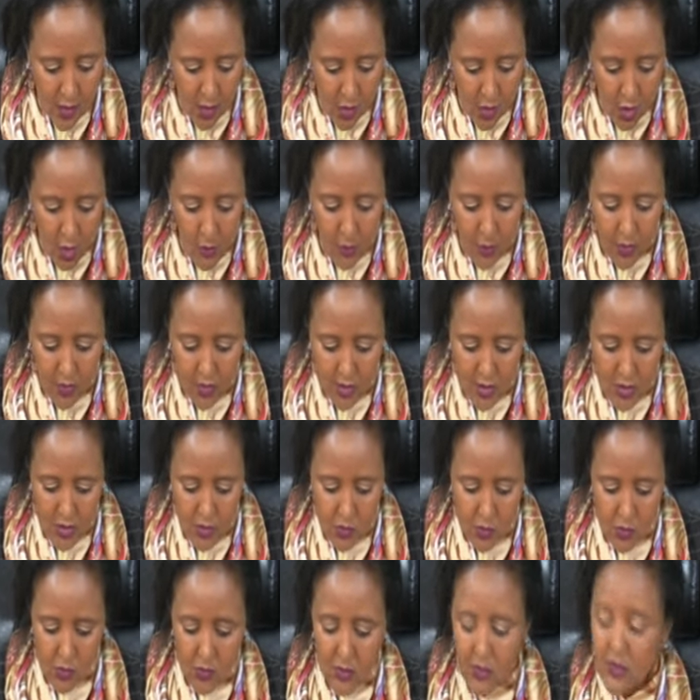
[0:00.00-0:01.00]
All boarding
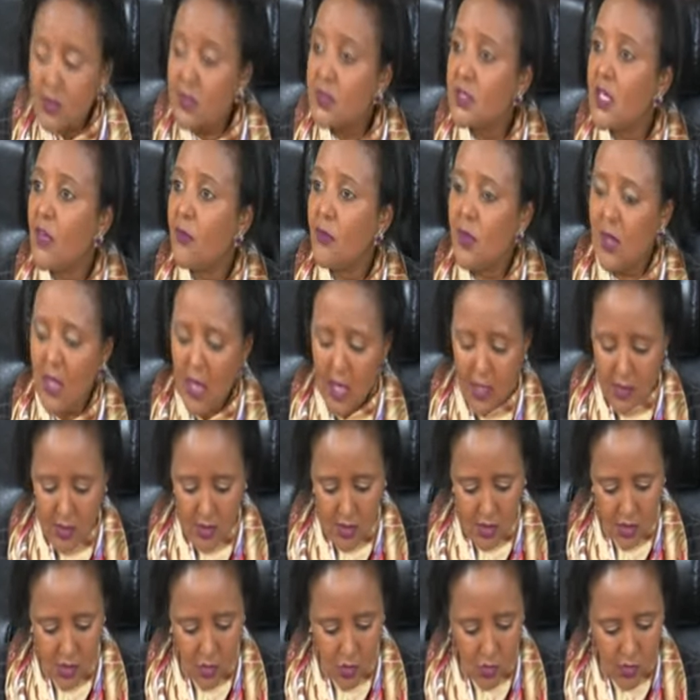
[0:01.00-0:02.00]
schools have been
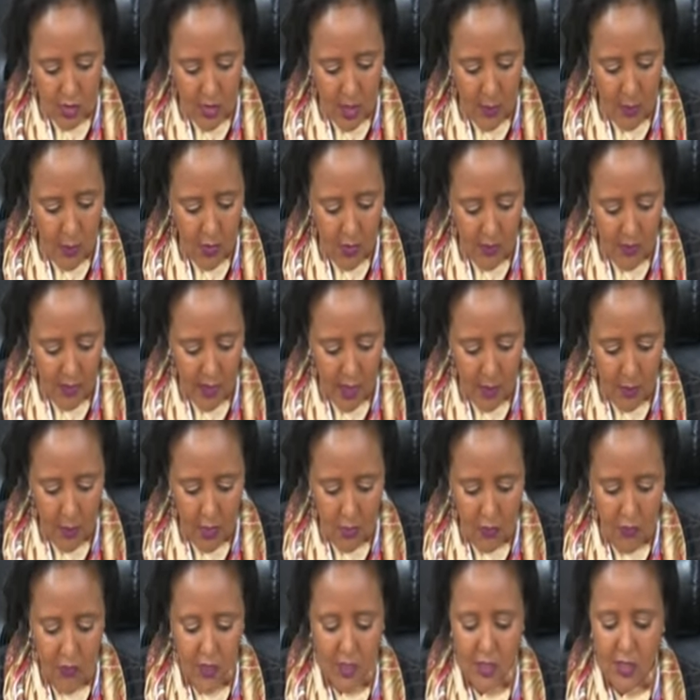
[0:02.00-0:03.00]
asked to double the number
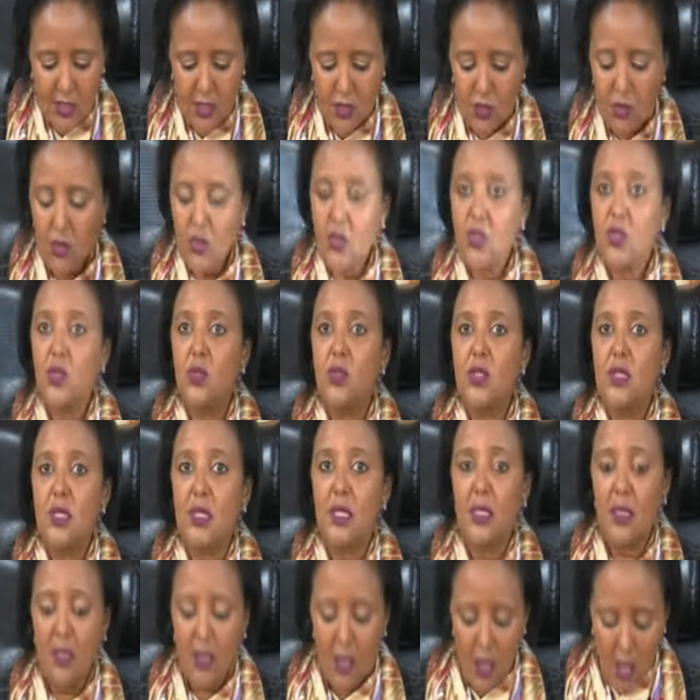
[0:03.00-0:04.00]
of teachers on
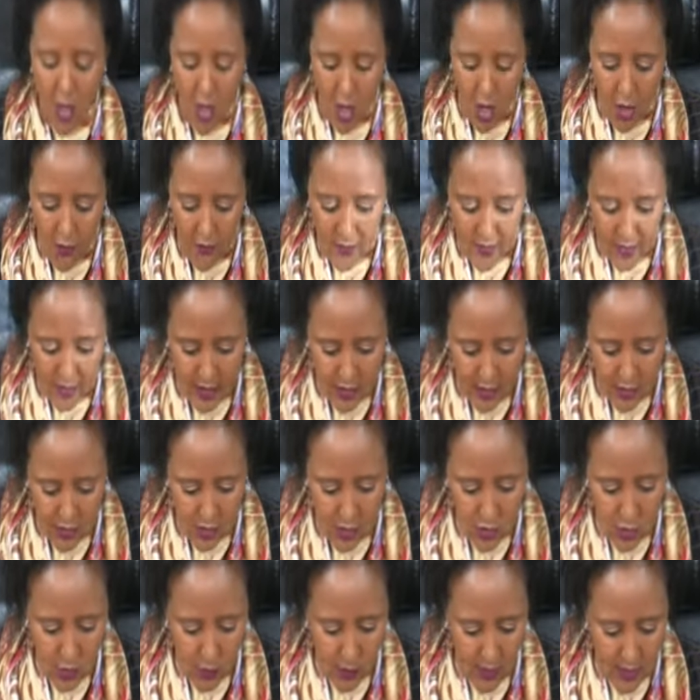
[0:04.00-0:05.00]
duty over the
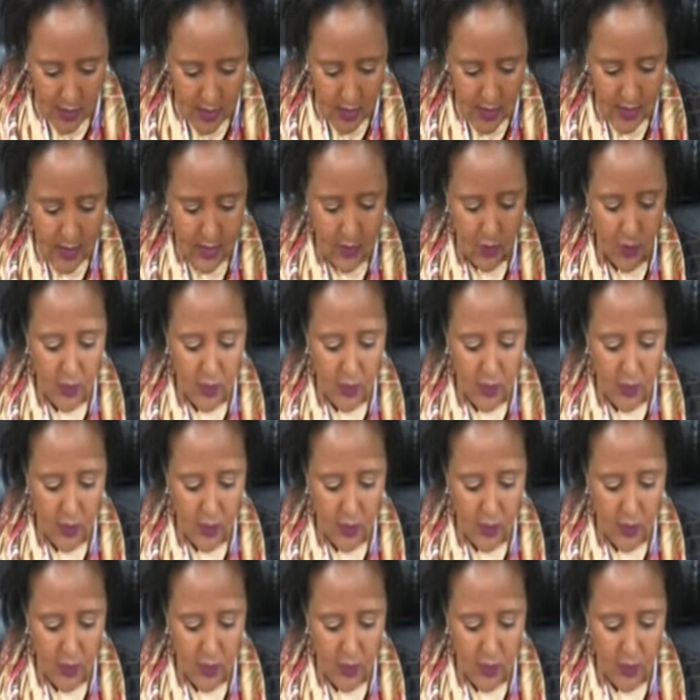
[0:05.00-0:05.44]
next 2 weeks,